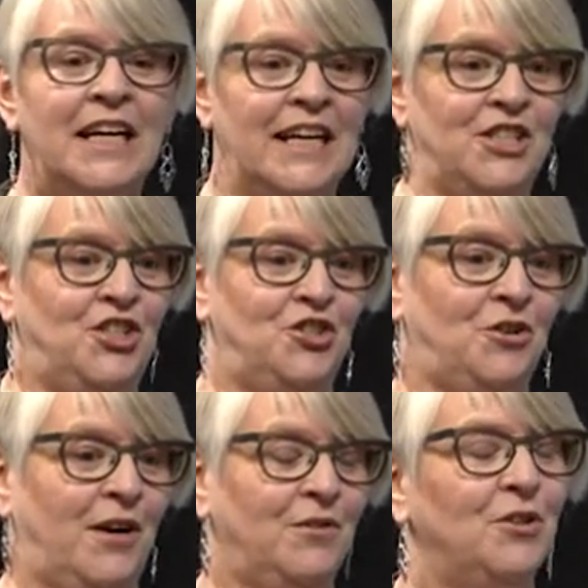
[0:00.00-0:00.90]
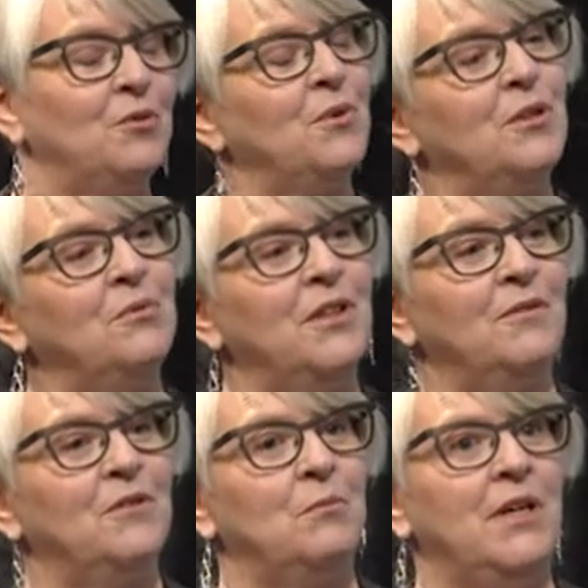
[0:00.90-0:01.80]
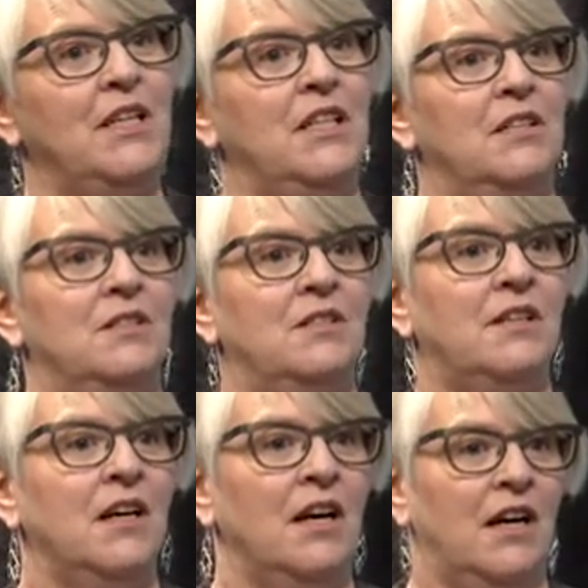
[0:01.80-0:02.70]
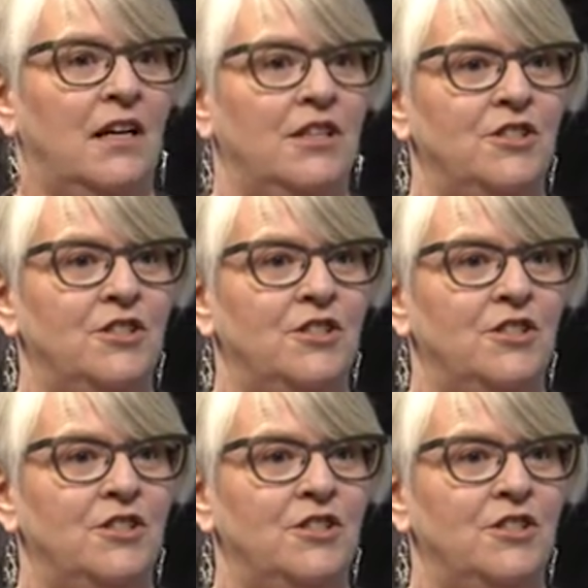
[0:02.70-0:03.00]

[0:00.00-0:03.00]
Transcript: and she traveled the world with him for many years uh,